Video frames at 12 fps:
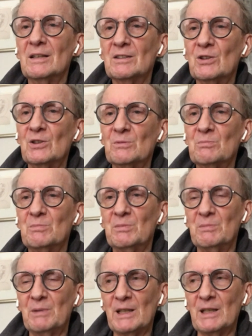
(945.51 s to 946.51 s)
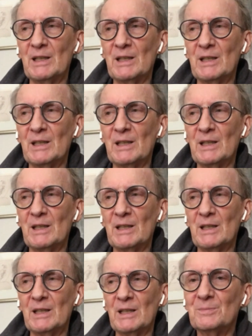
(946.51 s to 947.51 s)
couldn't be a
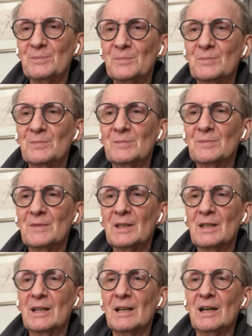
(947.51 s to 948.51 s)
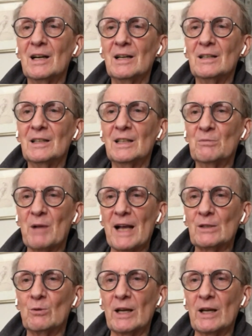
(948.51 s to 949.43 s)
contender in a black and white